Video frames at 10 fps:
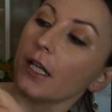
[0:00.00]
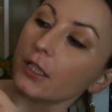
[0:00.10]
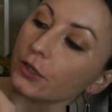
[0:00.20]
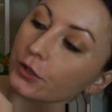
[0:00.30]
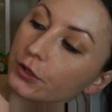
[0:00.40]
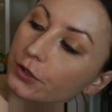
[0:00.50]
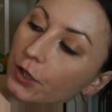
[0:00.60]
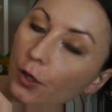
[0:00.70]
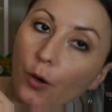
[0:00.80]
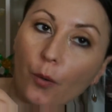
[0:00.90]

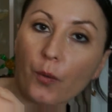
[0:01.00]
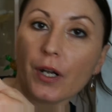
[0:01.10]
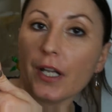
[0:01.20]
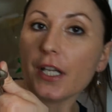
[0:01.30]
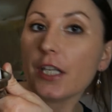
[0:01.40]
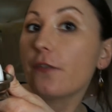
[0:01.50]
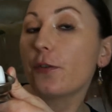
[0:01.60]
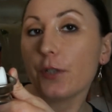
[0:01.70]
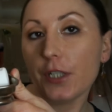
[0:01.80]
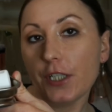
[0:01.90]
So, if
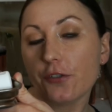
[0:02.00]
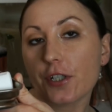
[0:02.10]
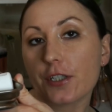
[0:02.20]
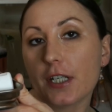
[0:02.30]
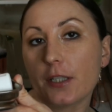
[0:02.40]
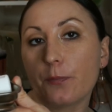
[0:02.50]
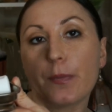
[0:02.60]
you're interested,